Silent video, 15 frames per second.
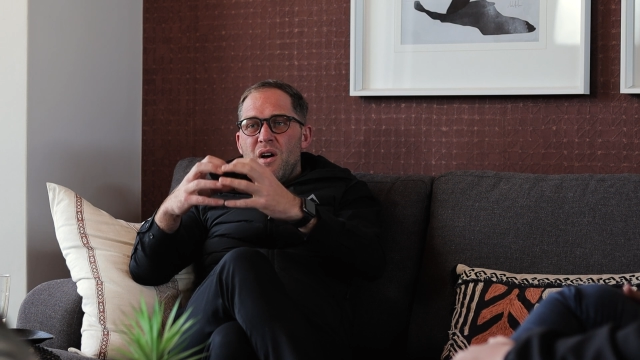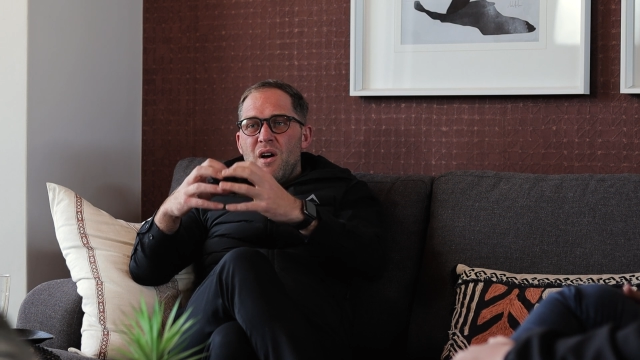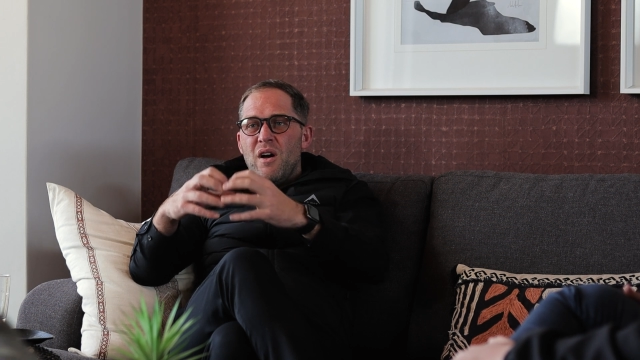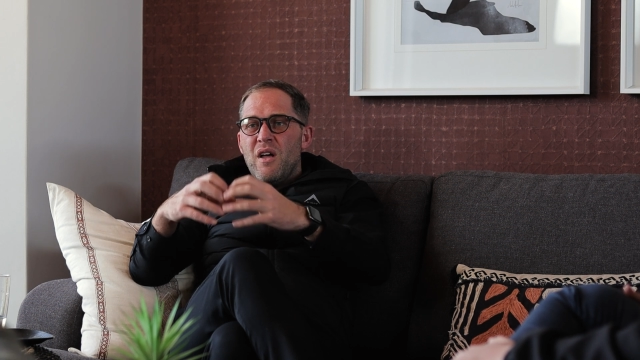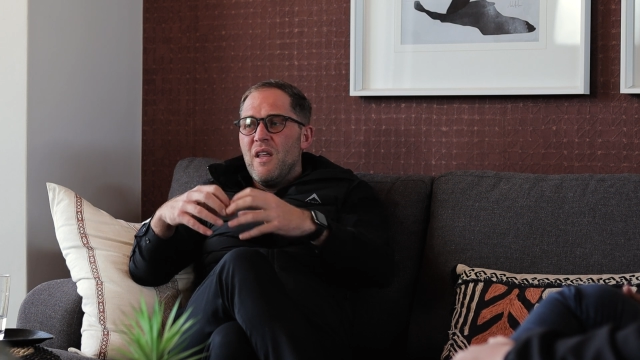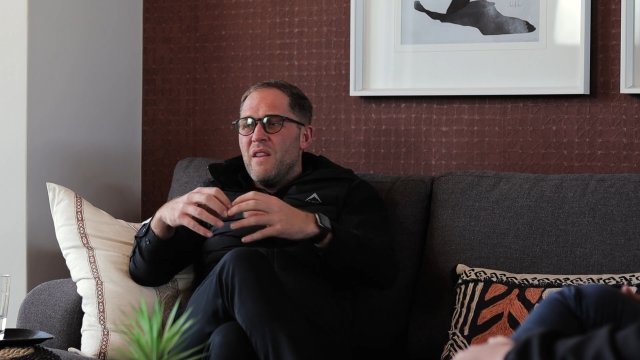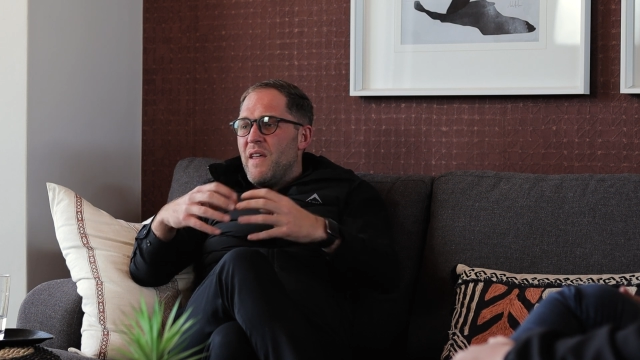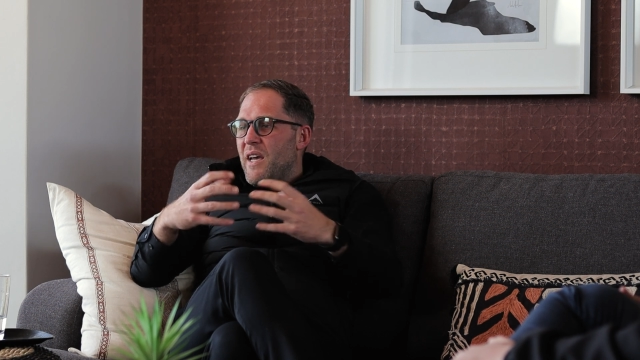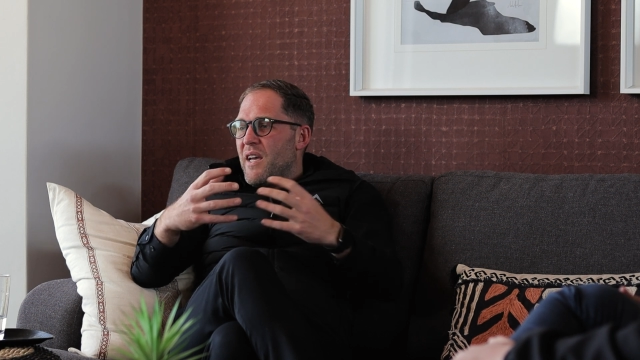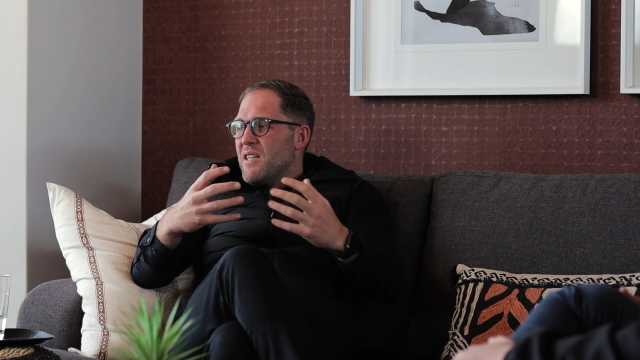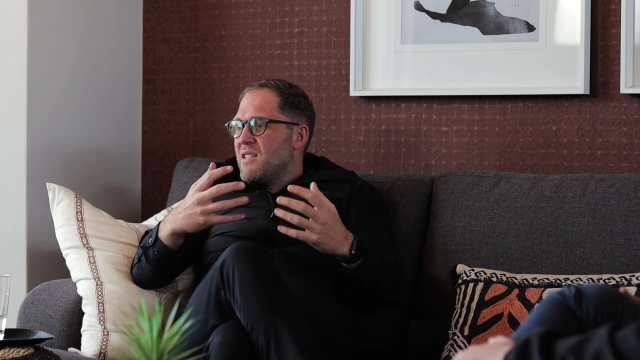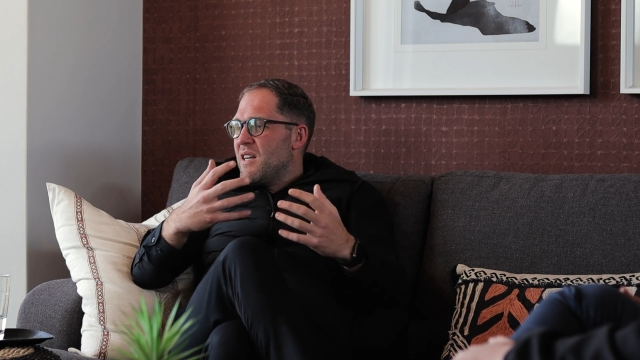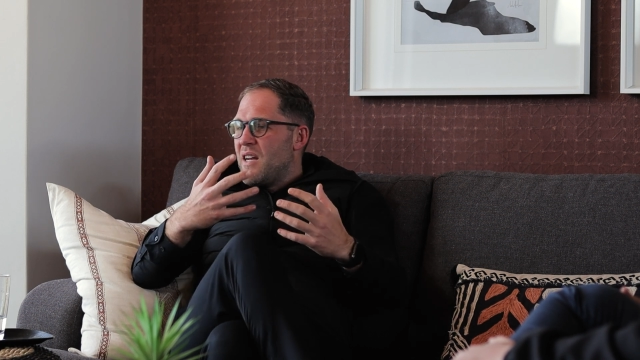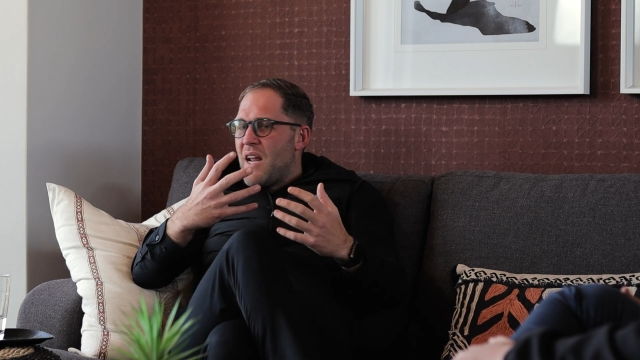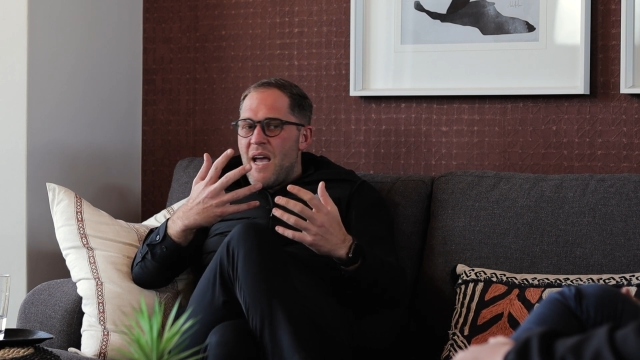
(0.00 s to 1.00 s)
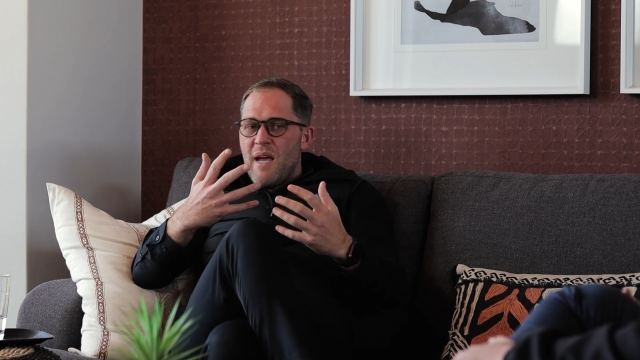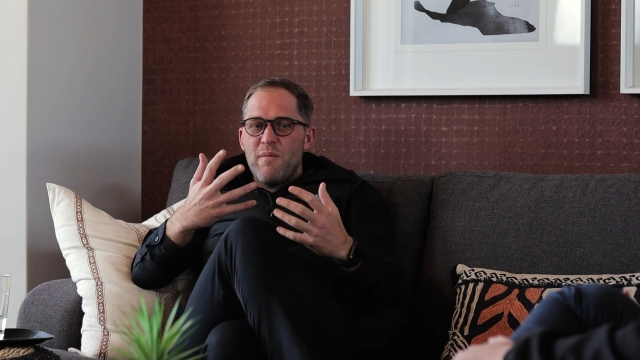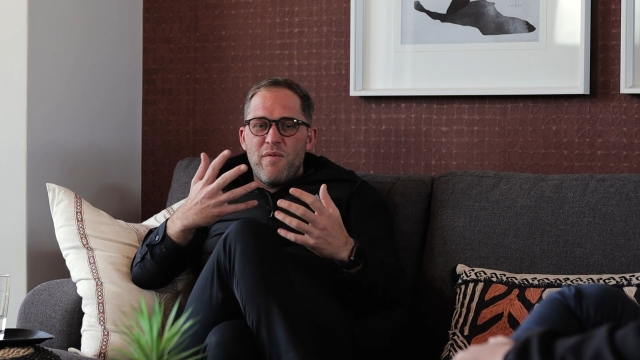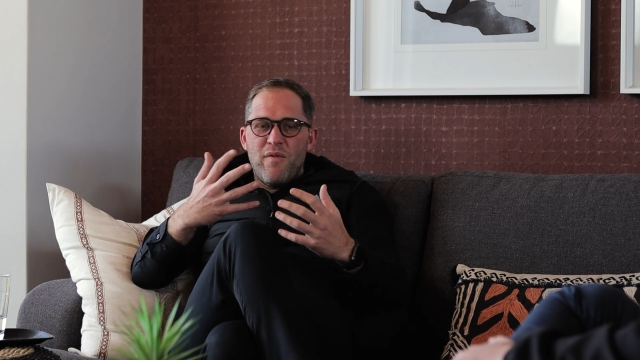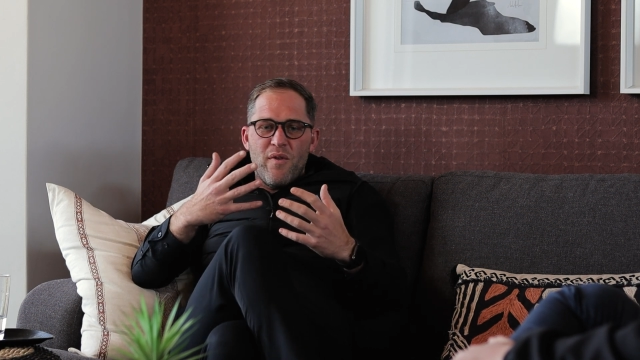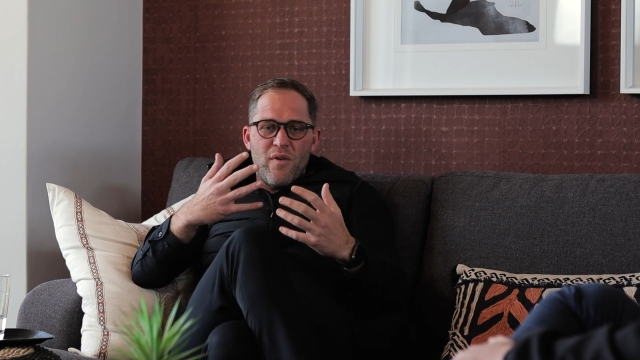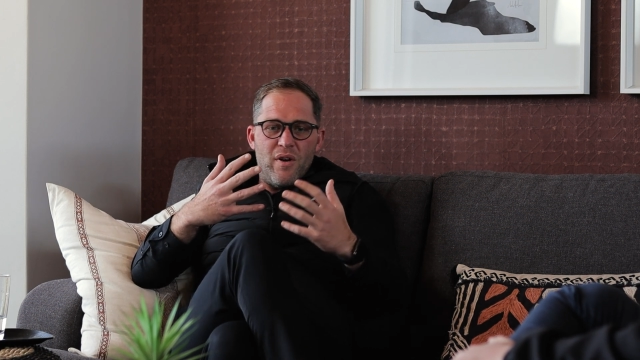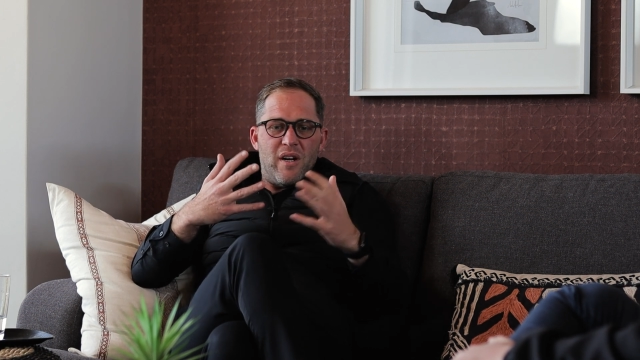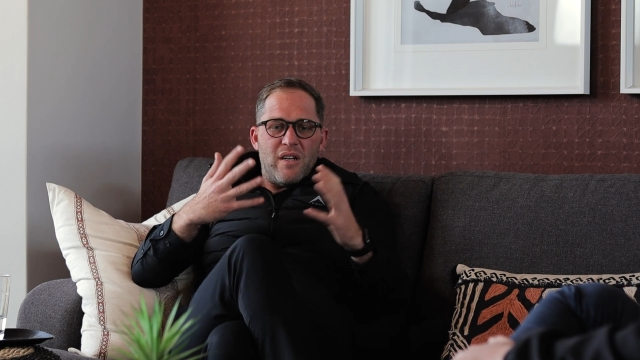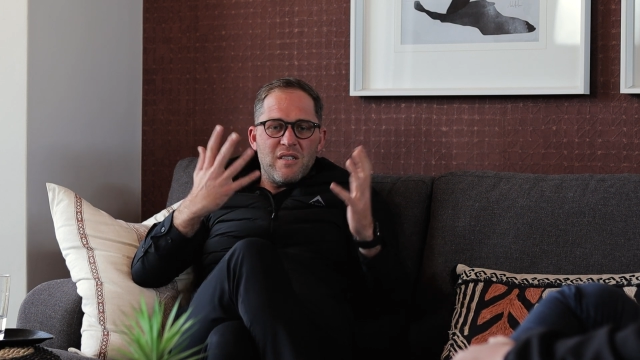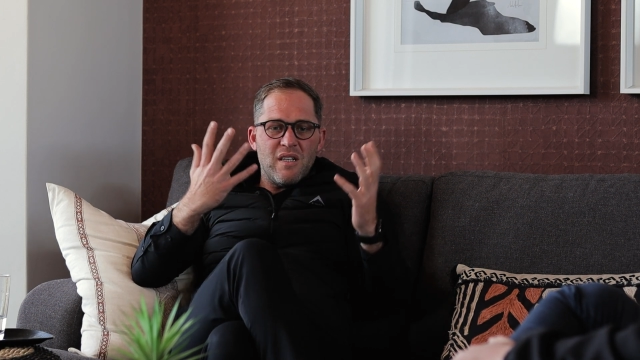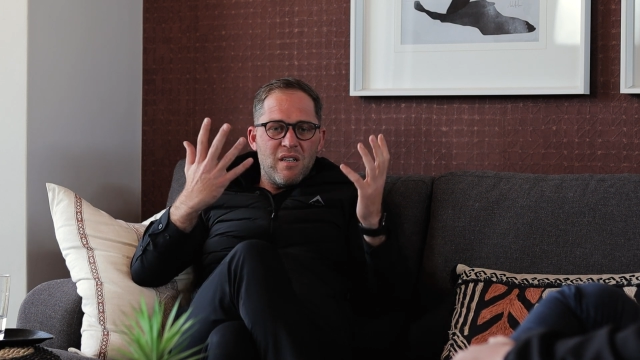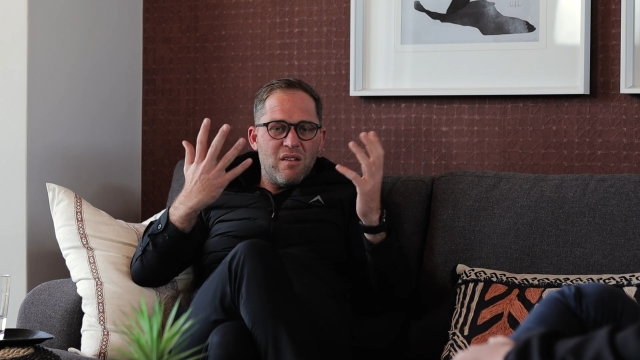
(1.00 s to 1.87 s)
Yeah, there is a name for it,